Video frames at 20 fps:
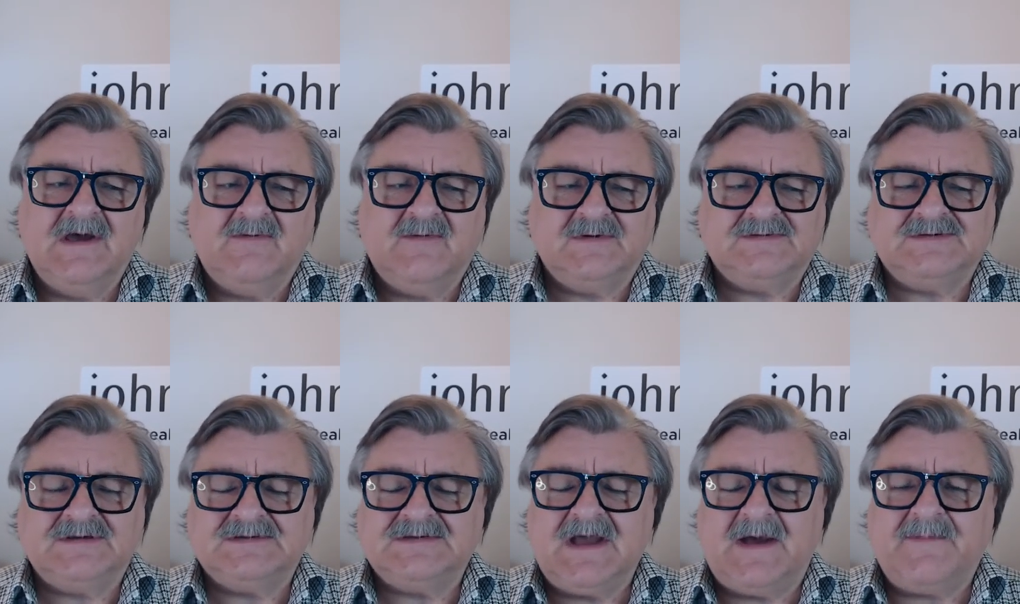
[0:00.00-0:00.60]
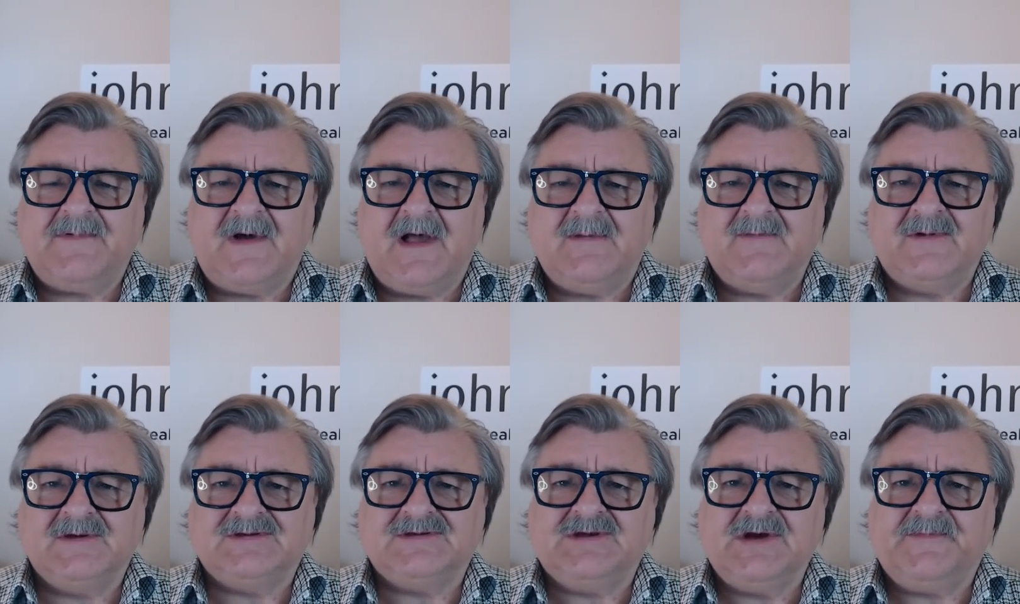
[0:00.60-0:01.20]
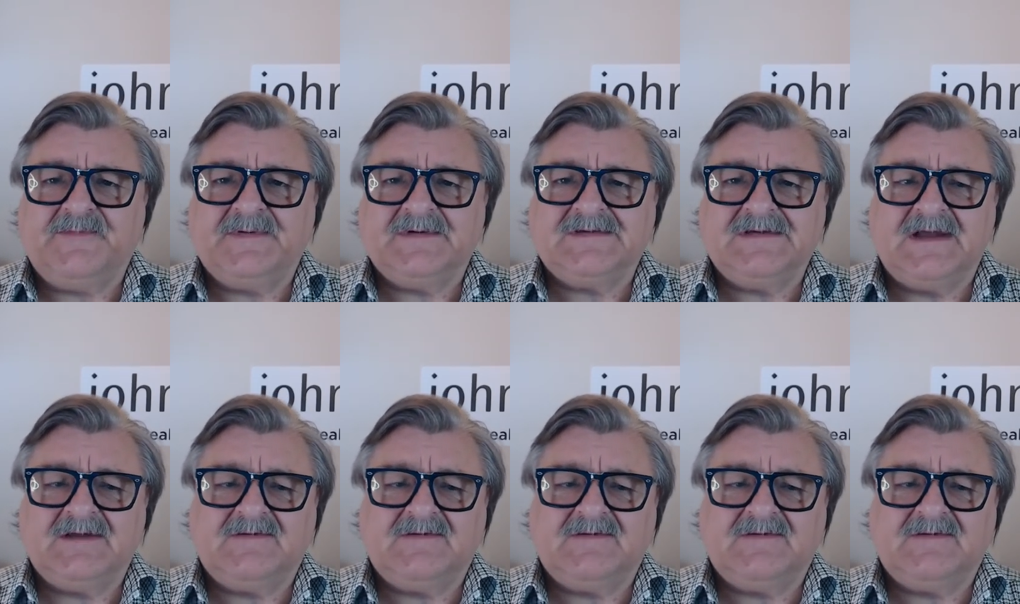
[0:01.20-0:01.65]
which is up almost 2%